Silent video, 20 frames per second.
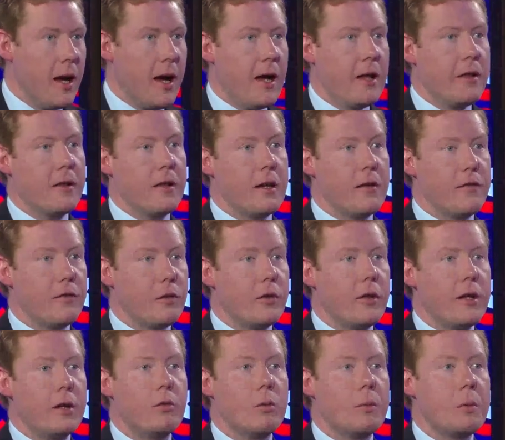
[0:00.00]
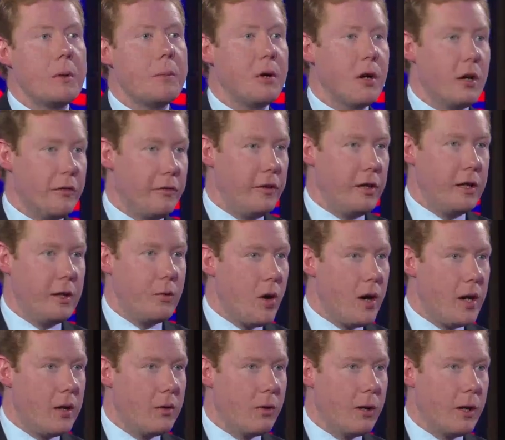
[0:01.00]
and therefore they will be perfectly
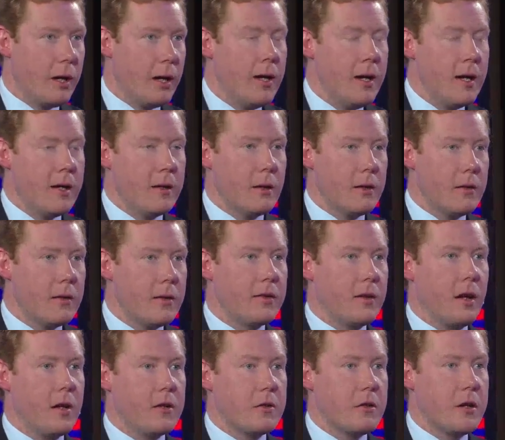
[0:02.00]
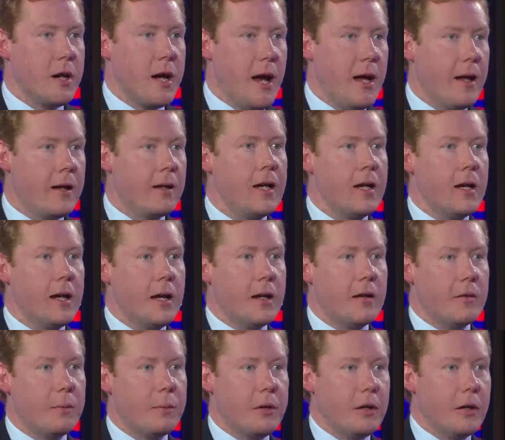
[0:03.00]
well aware that this country had
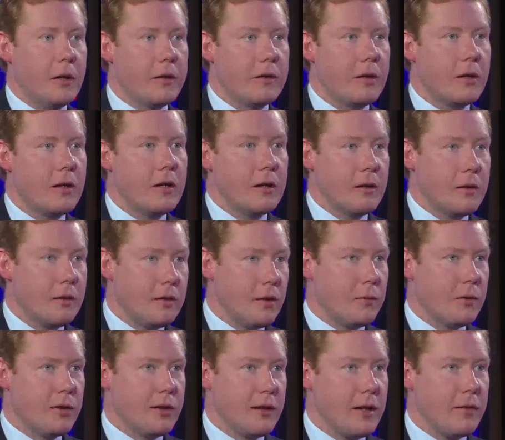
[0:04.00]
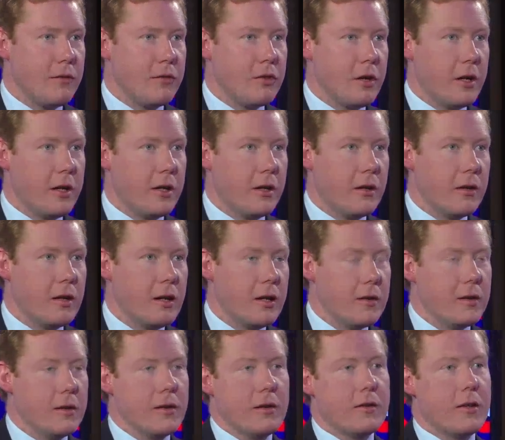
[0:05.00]
in its past some slave trading,
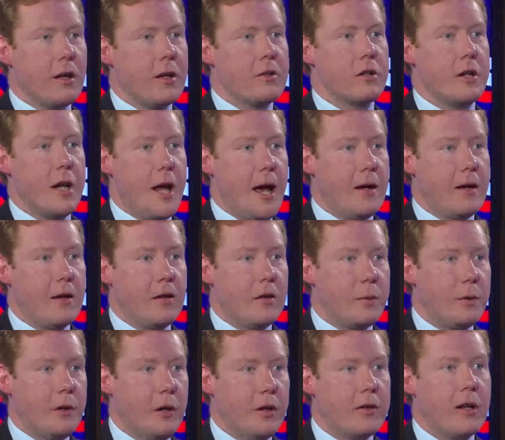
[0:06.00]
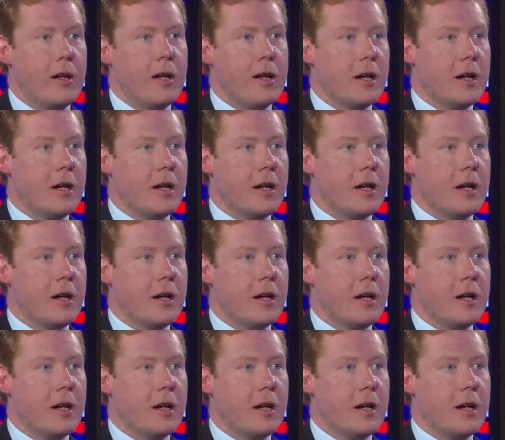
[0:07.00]
that this country had in its past